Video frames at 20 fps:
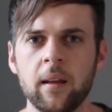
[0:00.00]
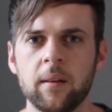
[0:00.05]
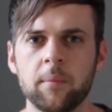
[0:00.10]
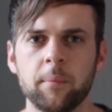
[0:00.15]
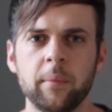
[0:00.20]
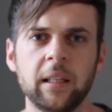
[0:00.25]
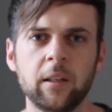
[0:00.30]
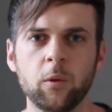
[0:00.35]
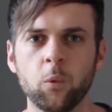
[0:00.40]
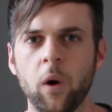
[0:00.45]

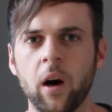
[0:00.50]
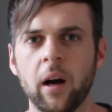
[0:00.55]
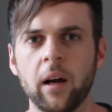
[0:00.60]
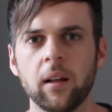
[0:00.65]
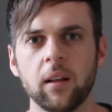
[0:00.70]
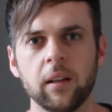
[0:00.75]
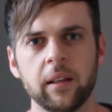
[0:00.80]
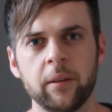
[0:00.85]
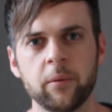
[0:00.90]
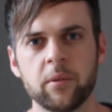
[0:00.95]

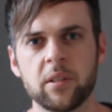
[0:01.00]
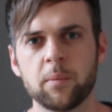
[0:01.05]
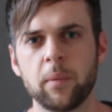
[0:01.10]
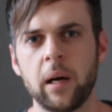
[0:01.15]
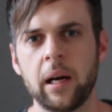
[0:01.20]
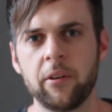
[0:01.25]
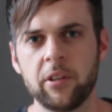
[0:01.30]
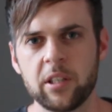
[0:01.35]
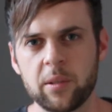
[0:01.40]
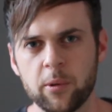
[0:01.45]
Meanwhile, it was
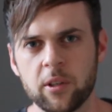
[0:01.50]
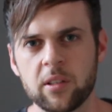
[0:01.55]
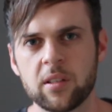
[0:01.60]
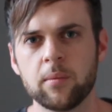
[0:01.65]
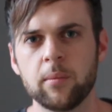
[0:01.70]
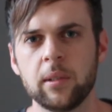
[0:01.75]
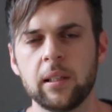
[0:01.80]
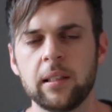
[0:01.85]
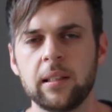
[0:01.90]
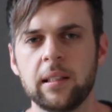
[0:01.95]
my
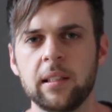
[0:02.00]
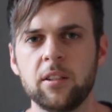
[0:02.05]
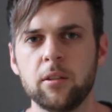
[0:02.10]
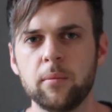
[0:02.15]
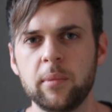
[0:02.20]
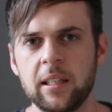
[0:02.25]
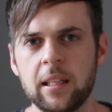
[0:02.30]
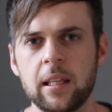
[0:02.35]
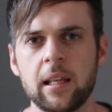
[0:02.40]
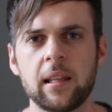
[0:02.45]
responsibility to
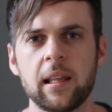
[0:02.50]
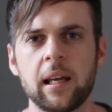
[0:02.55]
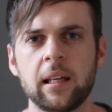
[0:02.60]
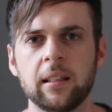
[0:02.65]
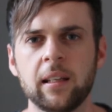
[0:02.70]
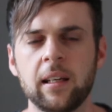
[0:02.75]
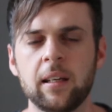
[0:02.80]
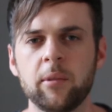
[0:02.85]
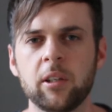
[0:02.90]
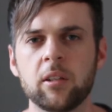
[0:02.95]
be there that
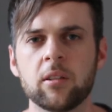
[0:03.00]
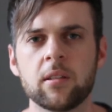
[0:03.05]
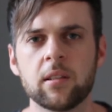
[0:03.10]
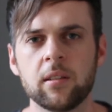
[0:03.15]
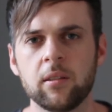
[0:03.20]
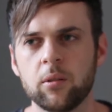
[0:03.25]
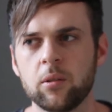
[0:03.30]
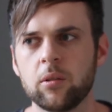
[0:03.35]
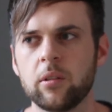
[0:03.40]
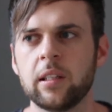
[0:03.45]
day because the
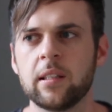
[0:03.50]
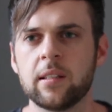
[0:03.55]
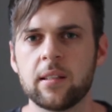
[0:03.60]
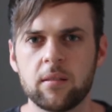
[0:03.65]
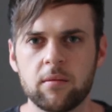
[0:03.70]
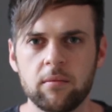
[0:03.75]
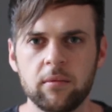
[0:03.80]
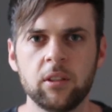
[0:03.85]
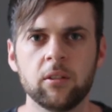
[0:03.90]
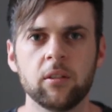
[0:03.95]
Lord
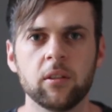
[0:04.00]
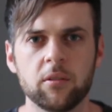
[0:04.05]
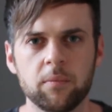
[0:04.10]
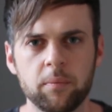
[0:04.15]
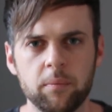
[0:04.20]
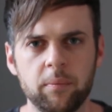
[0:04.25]
has, you know,